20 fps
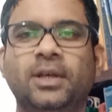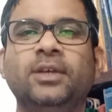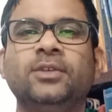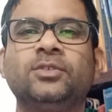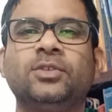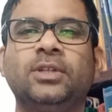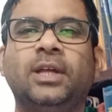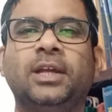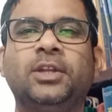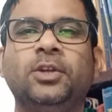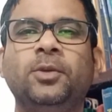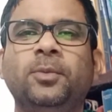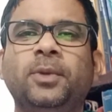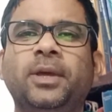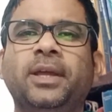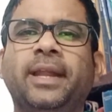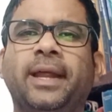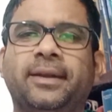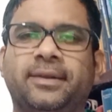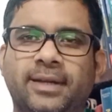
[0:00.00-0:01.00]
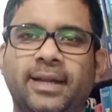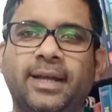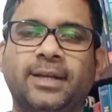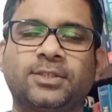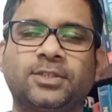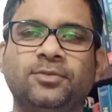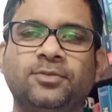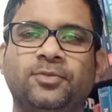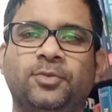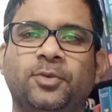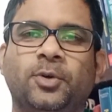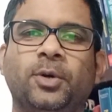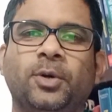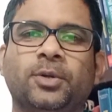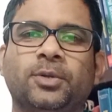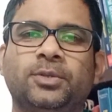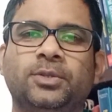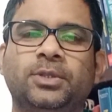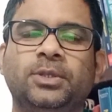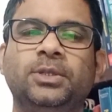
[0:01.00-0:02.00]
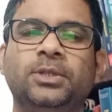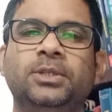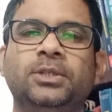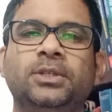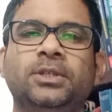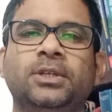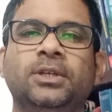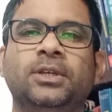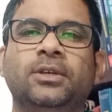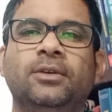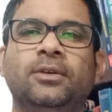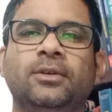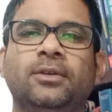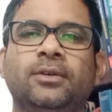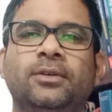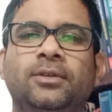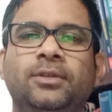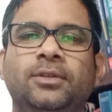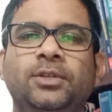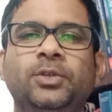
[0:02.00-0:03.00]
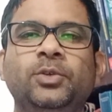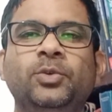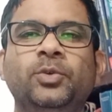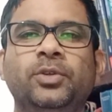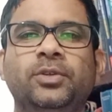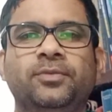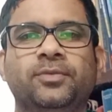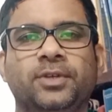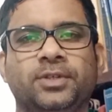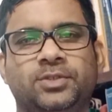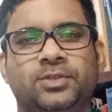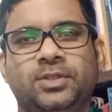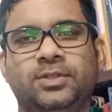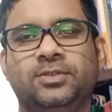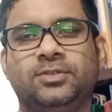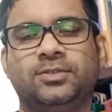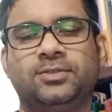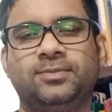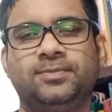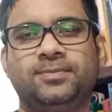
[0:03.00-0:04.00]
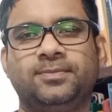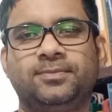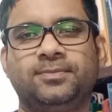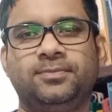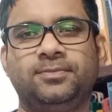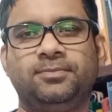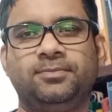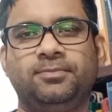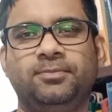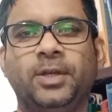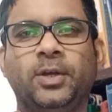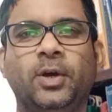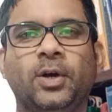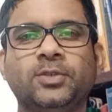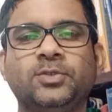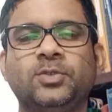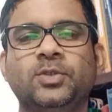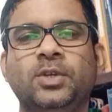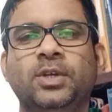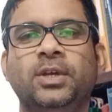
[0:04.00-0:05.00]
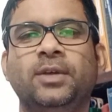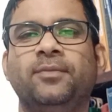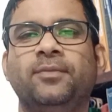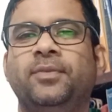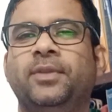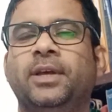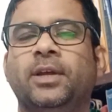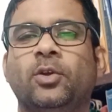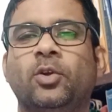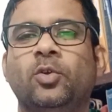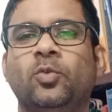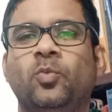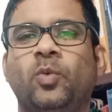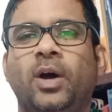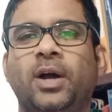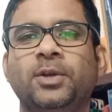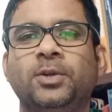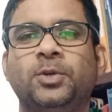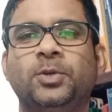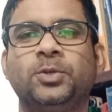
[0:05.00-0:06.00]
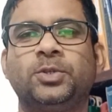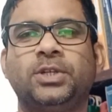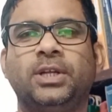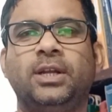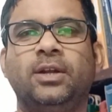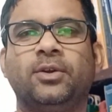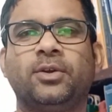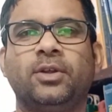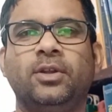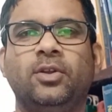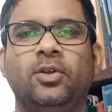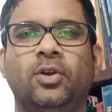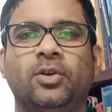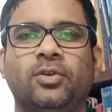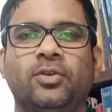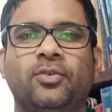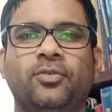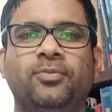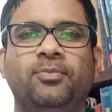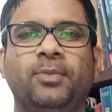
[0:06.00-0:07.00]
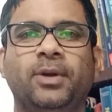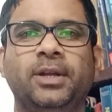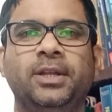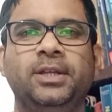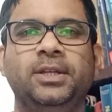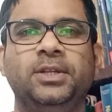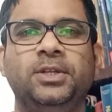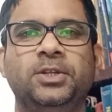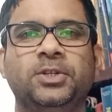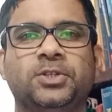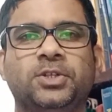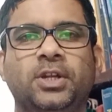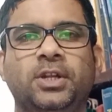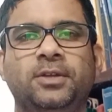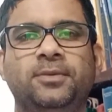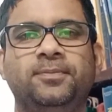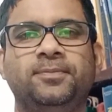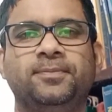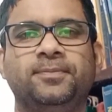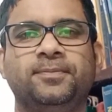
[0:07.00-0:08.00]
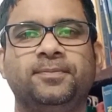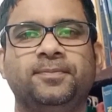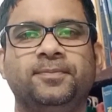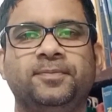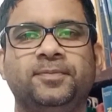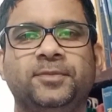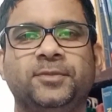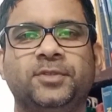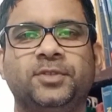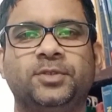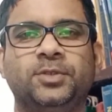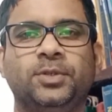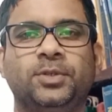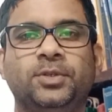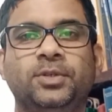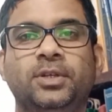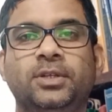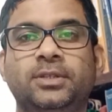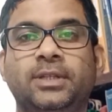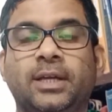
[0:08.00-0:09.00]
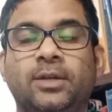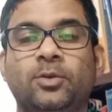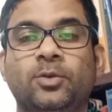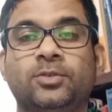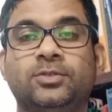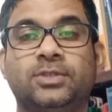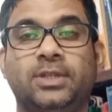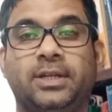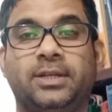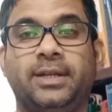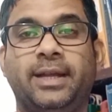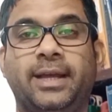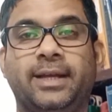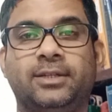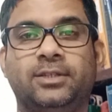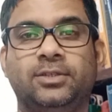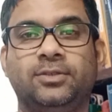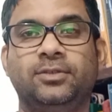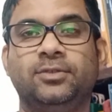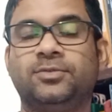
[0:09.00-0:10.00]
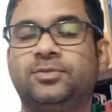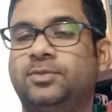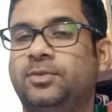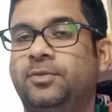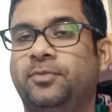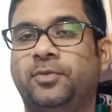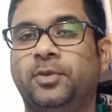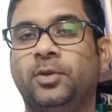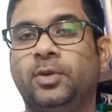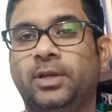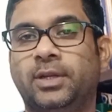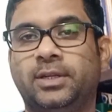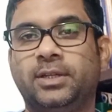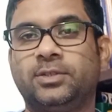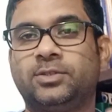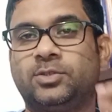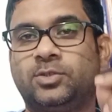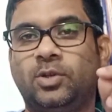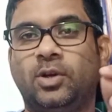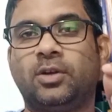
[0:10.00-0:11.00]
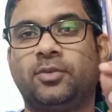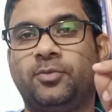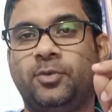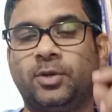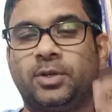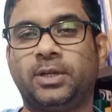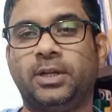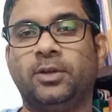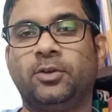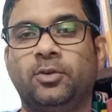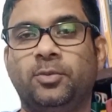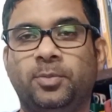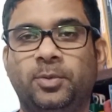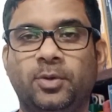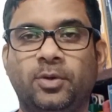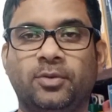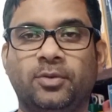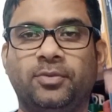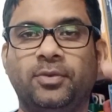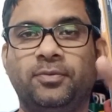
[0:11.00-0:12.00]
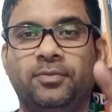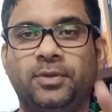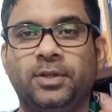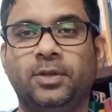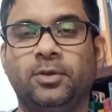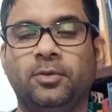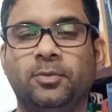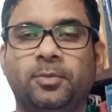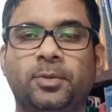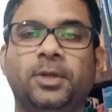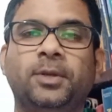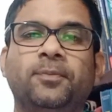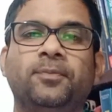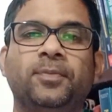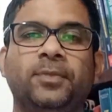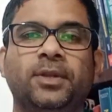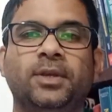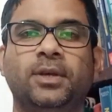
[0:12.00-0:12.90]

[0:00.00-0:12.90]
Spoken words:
So that will be an attraction for the new investors because they don't want to shell out a lot of money initially. So that looks attractive. If you get a stock for 10 rupee or 50 rupee,